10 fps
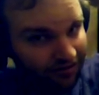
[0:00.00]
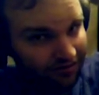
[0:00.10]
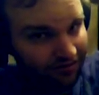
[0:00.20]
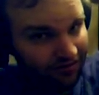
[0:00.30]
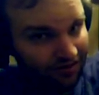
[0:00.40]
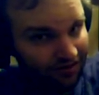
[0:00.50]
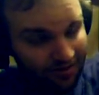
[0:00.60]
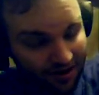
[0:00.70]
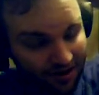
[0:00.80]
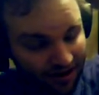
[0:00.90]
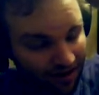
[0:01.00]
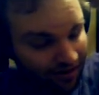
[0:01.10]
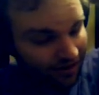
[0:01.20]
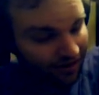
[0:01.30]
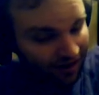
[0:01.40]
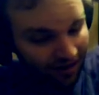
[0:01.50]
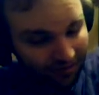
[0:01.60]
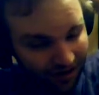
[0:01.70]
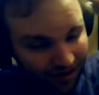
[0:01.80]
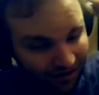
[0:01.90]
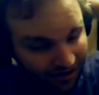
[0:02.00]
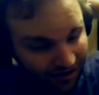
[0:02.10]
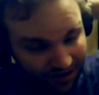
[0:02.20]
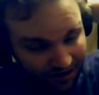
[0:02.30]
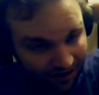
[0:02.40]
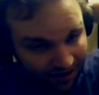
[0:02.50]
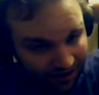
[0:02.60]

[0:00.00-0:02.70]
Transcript: send me a comment. Tell me. I mean, uh,